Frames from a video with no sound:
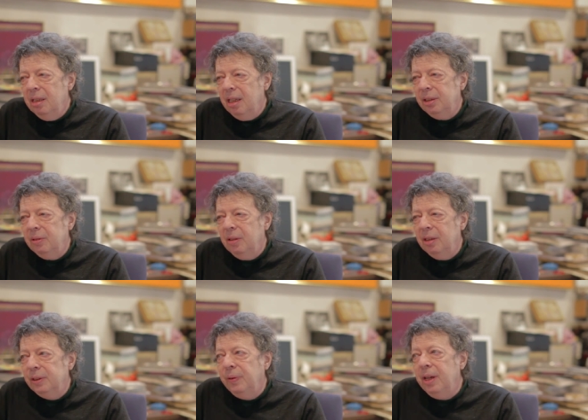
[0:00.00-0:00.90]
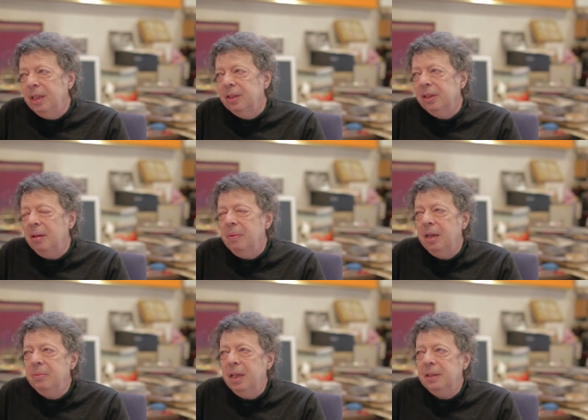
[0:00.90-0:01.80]
that's where it's funny because I
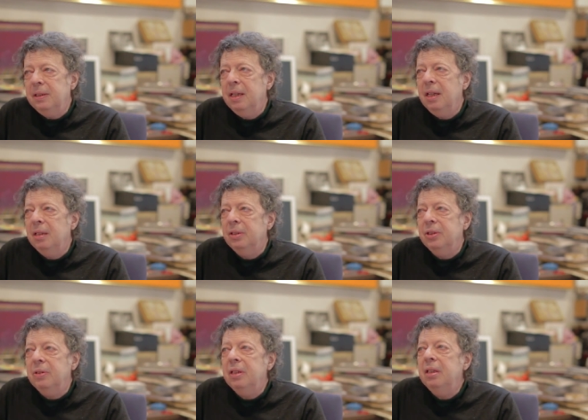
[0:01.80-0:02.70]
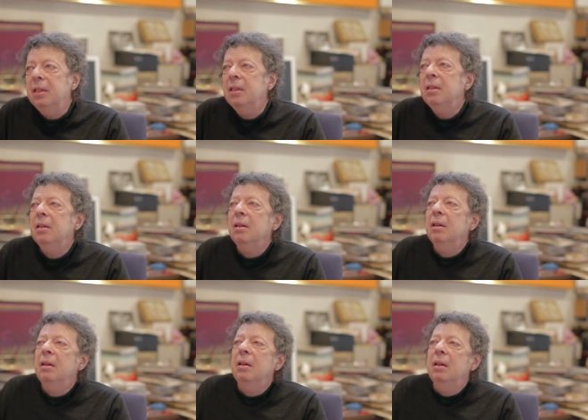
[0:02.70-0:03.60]
met him yesterday on the street.
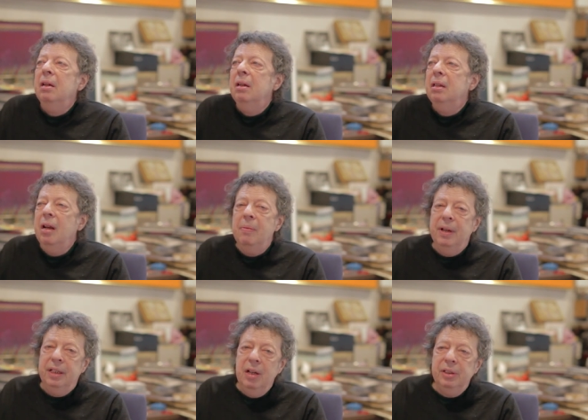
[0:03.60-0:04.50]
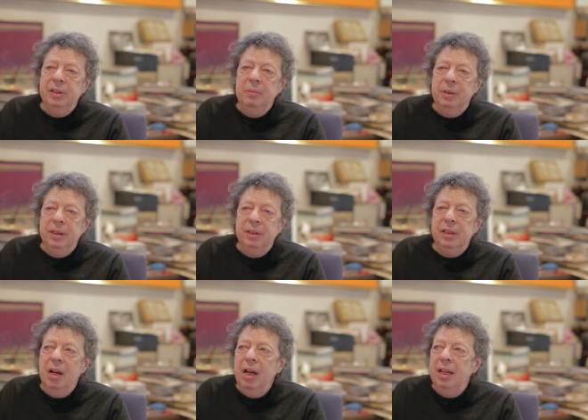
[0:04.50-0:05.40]
Not my cousin, but this
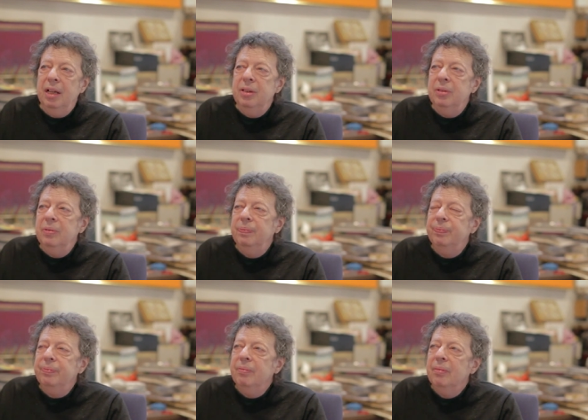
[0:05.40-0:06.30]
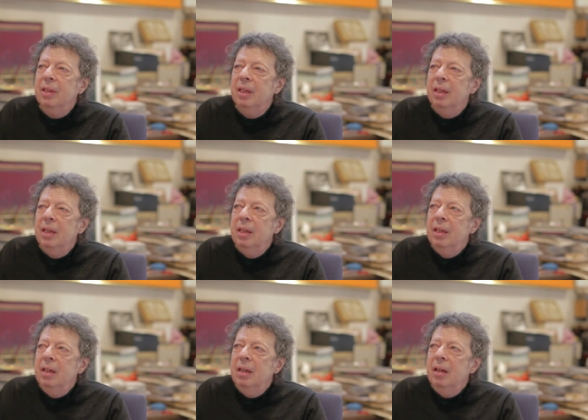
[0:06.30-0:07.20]
guy I
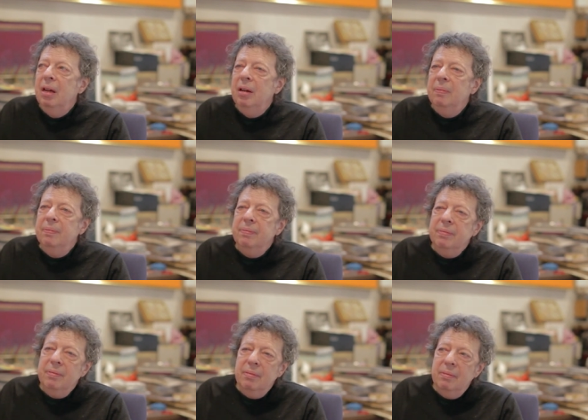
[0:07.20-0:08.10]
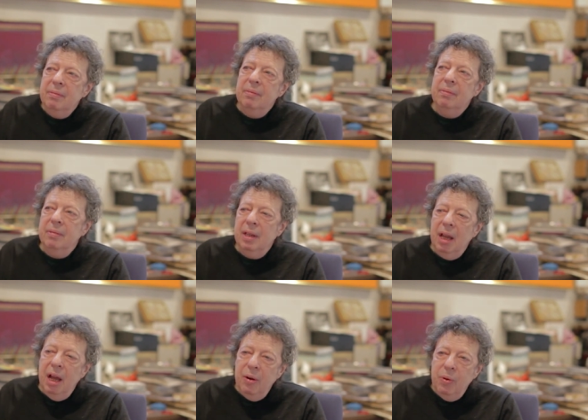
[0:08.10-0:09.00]
knew. Um,
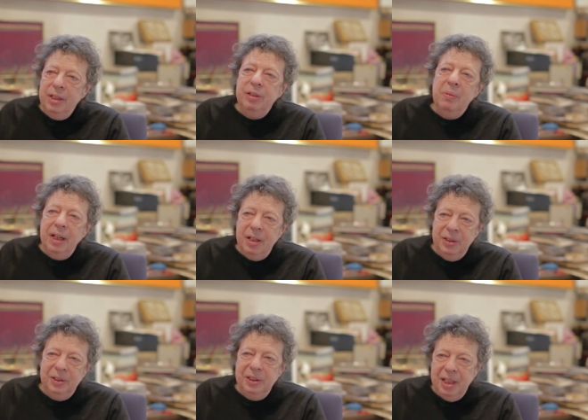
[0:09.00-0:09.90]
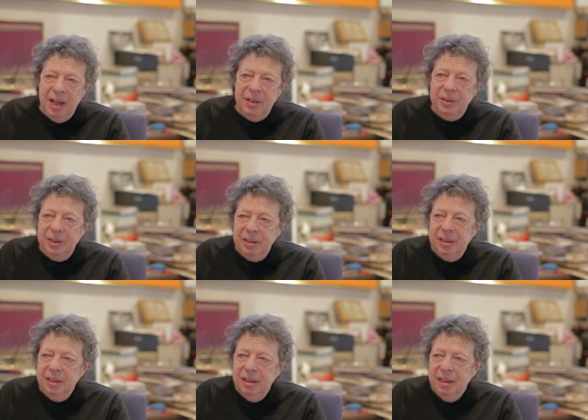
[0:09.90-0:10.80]
I went to my cousin's house
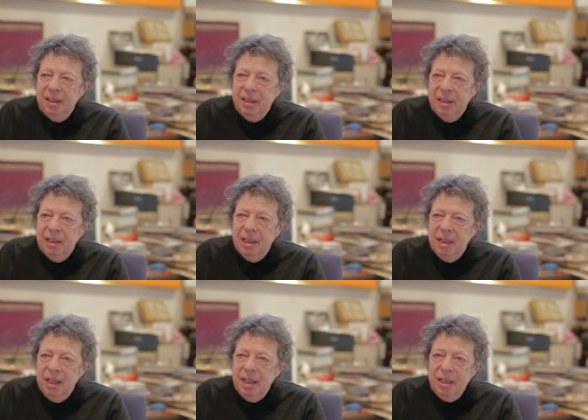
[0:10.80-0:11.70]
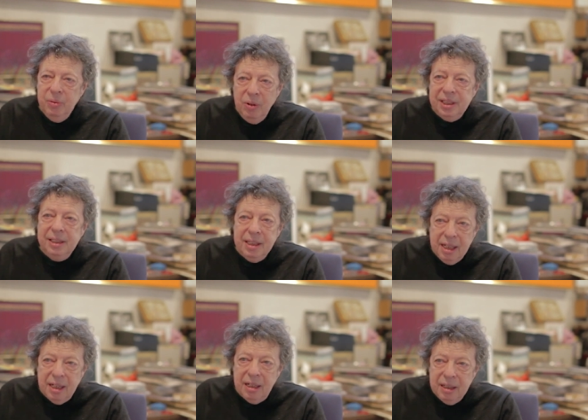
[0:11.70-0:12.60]
and he wasn't
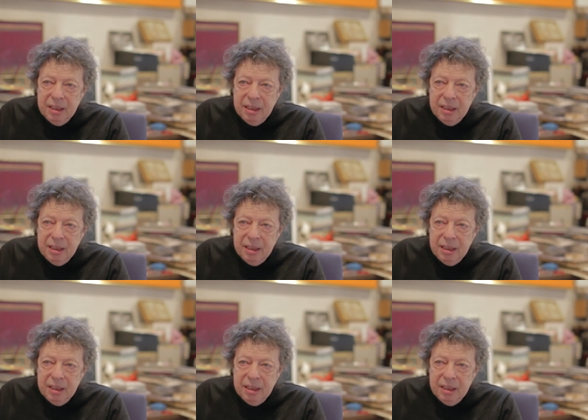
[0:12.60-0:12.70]
there.